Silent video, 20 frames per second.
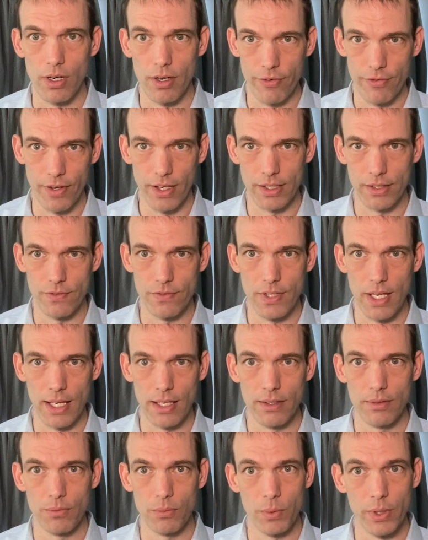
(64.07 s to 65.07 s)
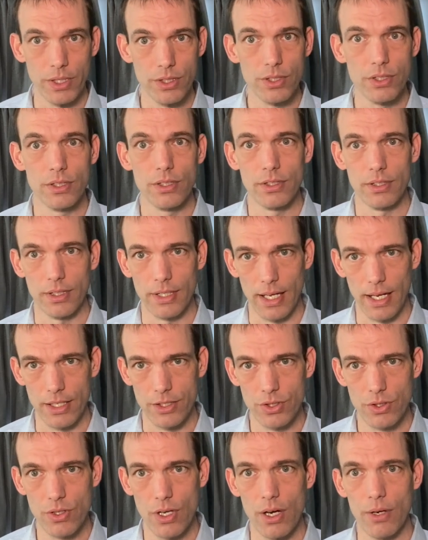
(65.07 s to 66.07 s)
effective date, which, as
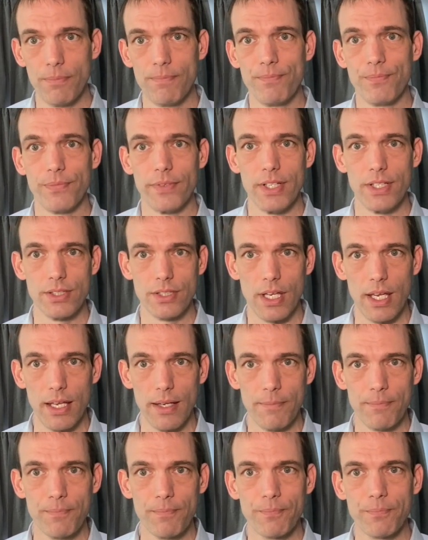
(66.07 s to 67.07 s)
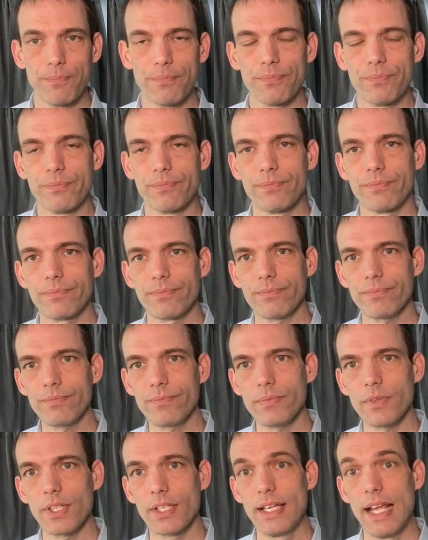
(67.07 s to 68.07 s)
you know, is key.
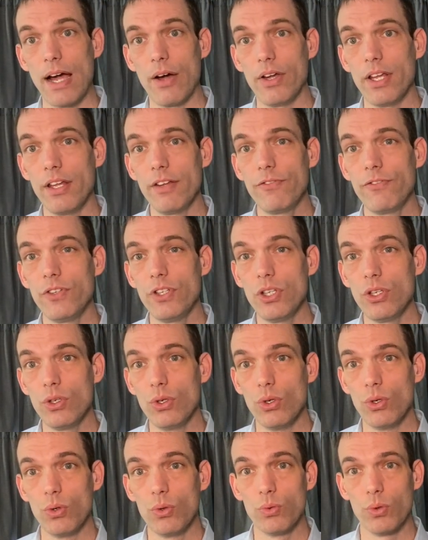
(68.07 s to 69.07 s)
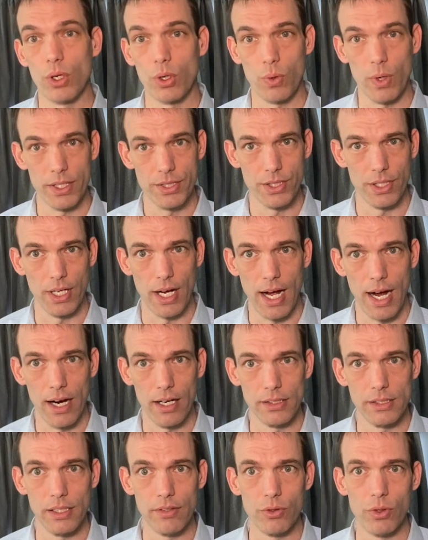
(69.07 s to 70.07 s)
Now, if you requested a higher
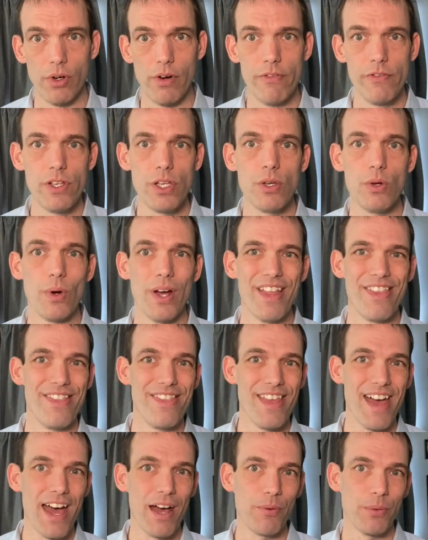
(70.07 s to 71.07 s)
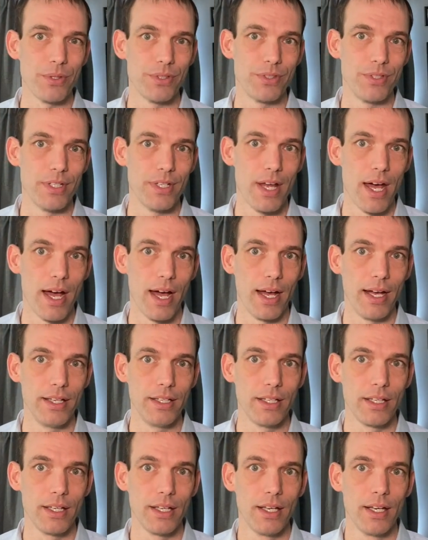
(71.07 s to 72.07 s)
level review and that was denied,
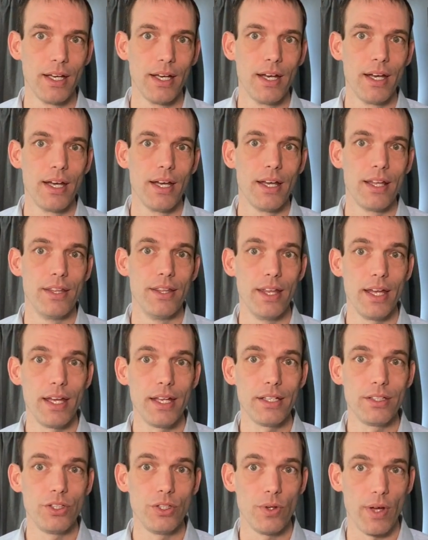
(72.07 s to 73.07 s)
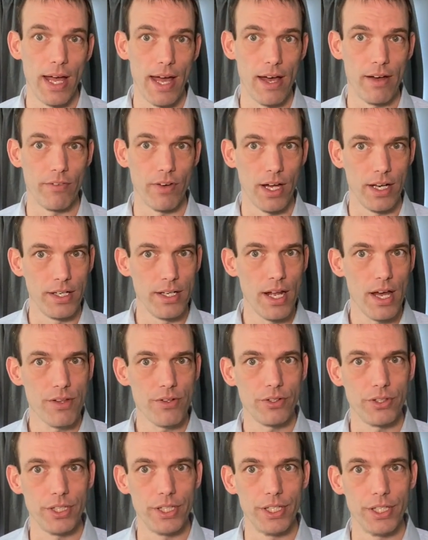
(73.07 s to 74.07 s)
then you have
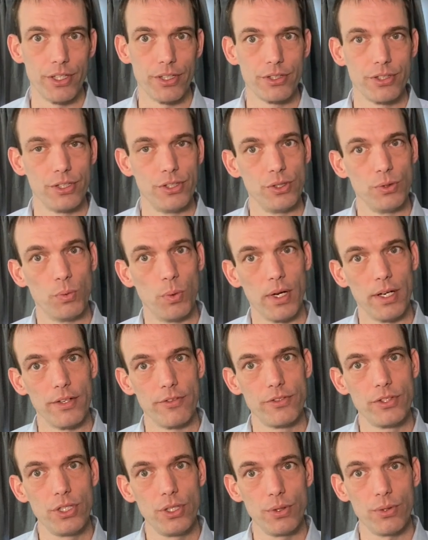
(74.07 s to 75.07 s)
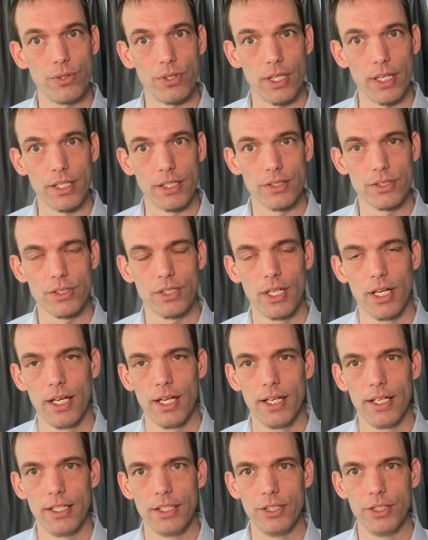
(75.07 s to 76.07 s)
another year to do one of two things.
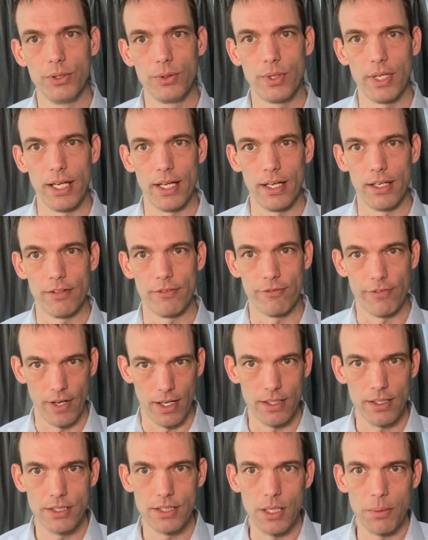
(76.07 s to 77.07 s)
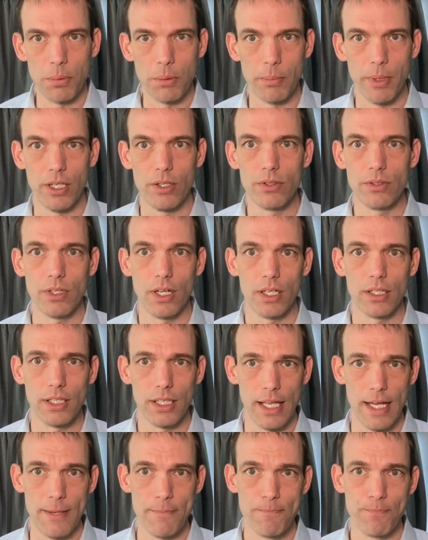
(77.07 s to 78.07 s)
You can file a supplemental
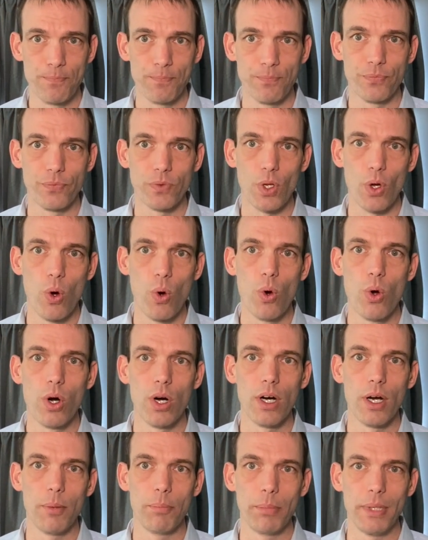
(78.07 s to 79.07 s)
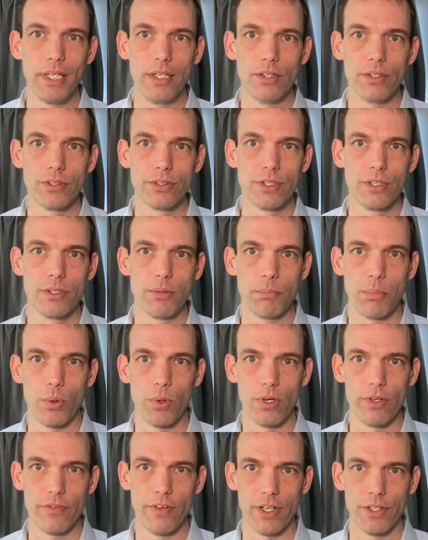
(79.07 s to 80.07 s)
claim or appeal to the
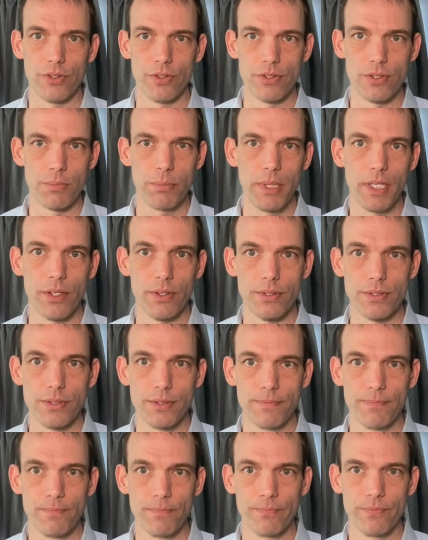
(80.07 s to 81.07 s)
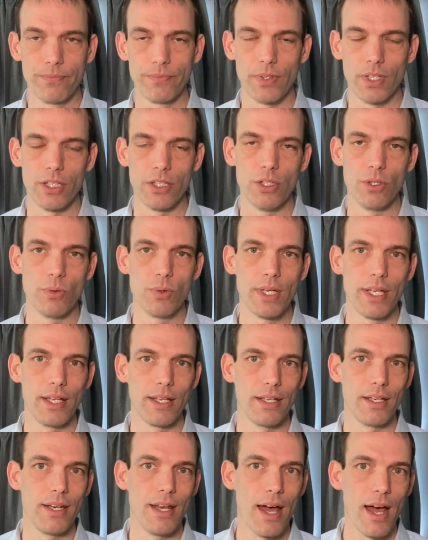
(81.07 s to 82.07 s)
Board of Veterans' Appeals. You
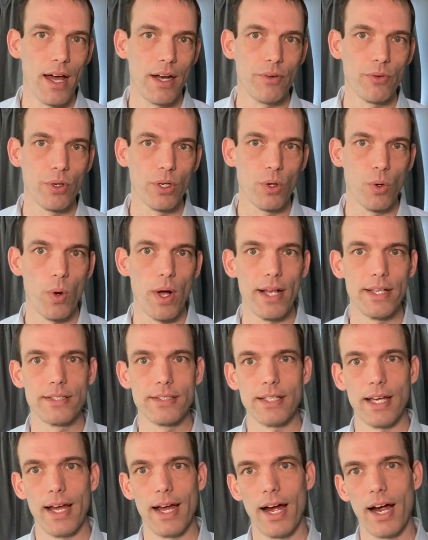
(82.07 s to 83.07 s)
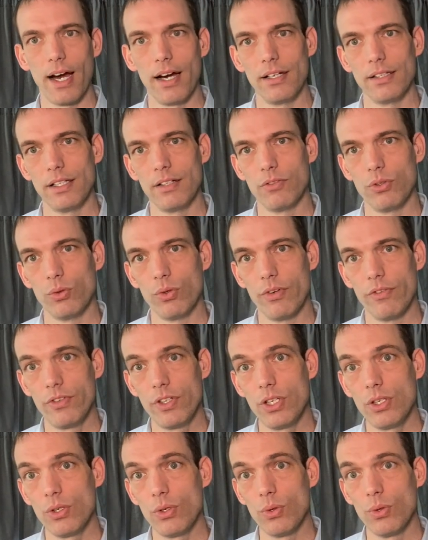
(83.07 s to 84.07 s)
cannot request a higher level
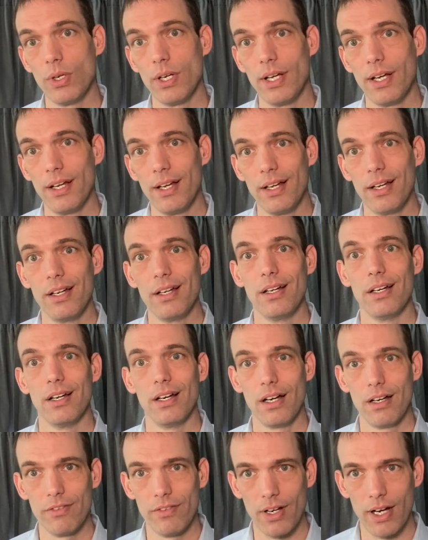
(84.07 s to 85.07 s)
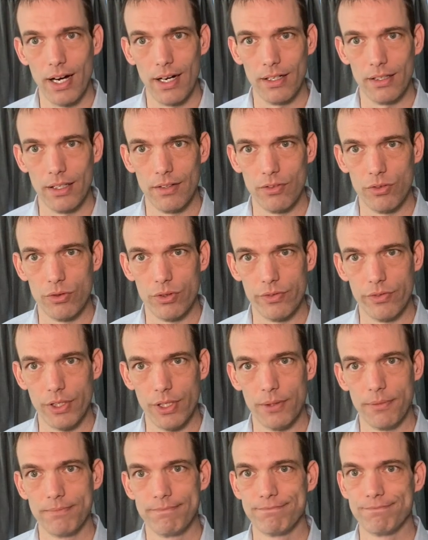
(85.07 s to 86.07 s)
review of a higher level
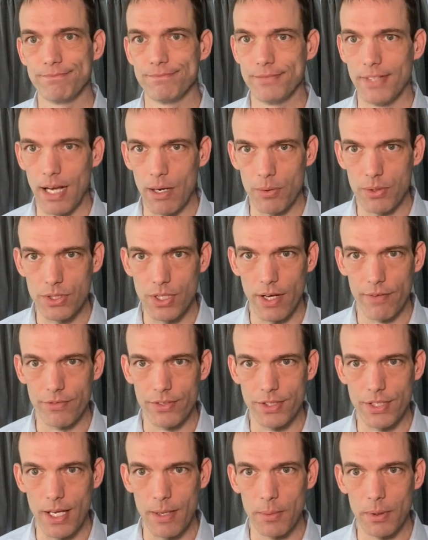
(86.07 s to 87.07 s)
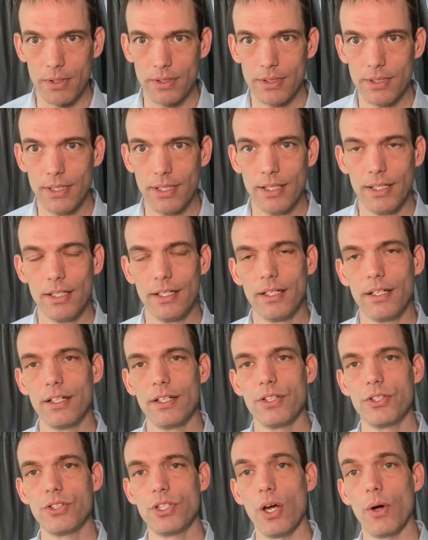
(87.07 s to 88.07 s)
review. That one's off the table.
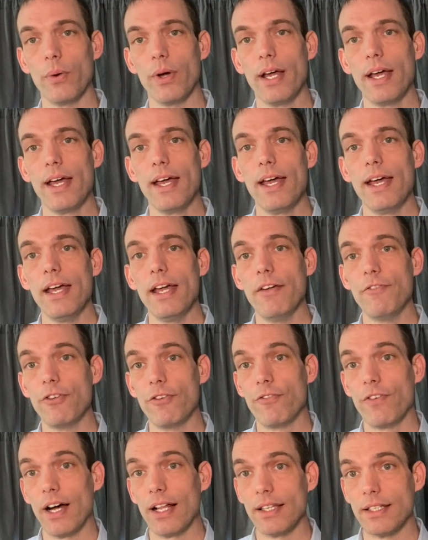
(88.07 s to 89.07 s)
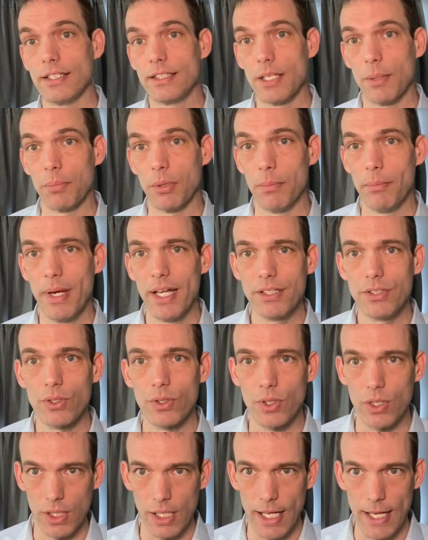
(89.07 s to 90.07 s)
So if you file a supplemental
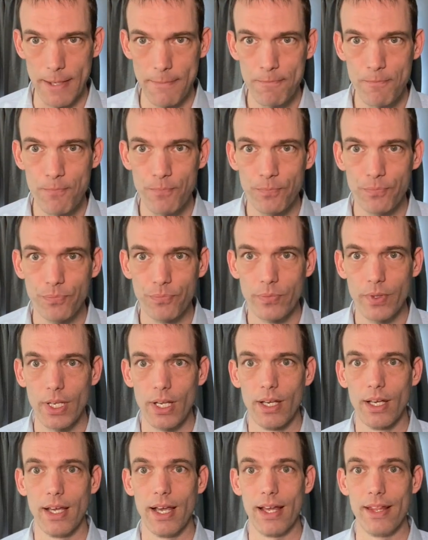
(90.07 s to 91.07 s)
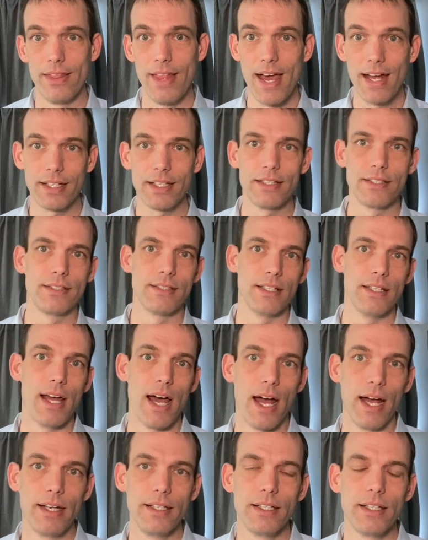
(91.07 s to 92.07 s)
claim and that gets
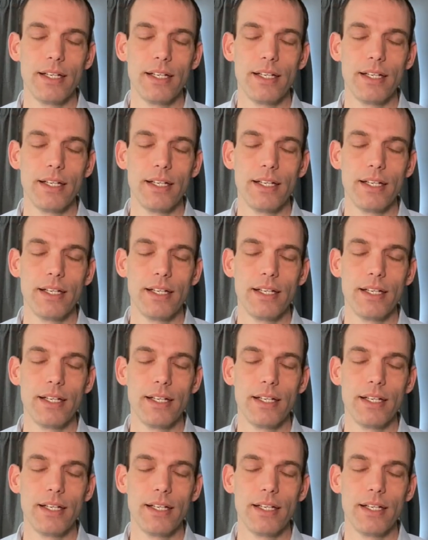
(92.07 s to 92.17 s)
denied,